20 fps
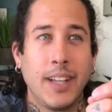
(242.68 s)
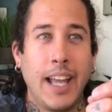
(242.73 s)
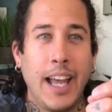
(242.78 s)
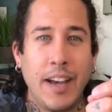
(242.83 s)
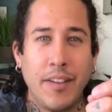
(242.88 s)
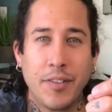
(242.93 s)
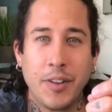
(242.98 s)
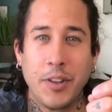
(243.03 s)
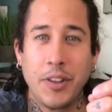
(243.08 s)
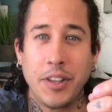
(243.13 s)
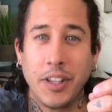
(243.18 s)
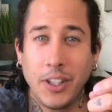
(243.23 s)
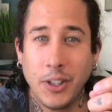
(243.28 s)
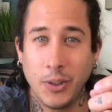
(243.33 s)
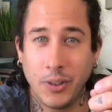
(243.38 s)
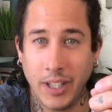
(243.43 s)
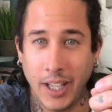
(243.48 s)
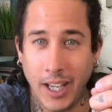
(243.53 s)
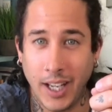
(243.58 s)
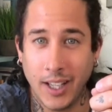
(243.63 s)
everything you
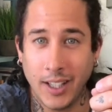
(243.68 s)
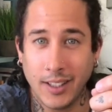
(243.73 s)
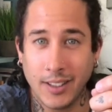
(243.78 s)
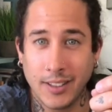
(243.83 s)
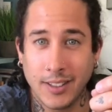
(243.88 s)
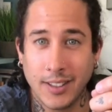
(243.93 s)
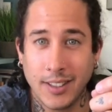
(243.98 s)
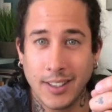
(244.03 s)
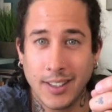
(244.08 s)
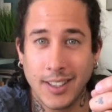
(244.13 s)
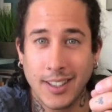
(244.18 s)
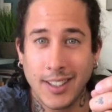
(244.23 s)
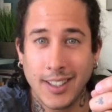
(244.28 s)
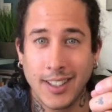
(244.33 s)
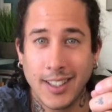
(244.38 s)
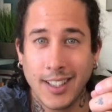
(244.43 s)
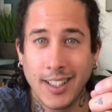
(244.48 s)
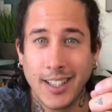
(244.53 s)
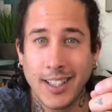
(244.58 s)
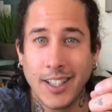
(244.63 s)
can.
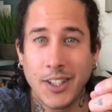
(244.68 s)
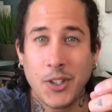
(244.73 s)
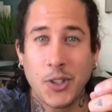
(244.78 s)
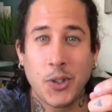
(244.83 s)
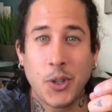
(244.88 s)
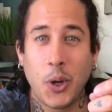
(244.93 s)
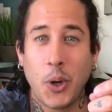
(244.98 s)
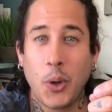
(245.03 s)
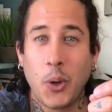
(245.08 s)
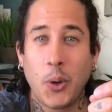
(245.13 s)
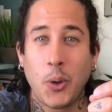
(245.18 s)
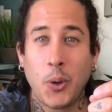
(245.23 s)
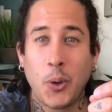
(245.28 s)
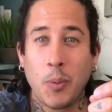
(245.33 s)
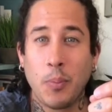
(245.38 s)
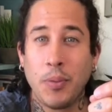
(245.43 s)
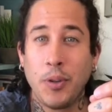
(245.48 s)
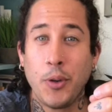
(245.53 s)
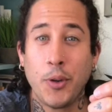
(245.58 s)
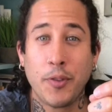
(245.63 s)
This is a whole
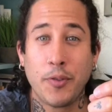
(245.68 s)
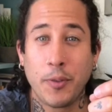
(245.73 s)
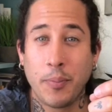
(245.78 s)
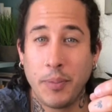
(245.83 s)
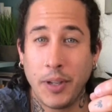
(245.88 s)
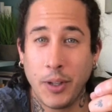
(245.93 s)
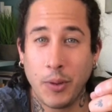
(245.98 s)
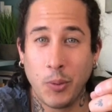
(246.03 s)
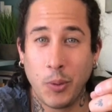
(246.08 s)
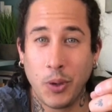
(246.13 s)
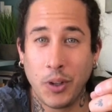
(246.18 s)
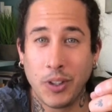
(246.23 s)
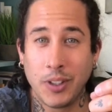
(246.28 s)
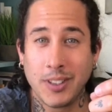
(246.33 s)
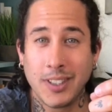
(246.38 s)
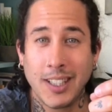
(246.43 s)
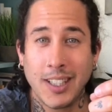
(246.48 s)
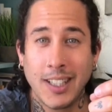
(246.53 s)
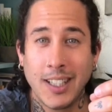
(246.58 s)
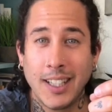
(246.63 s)
beautiful big
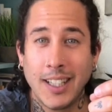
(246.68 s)
world.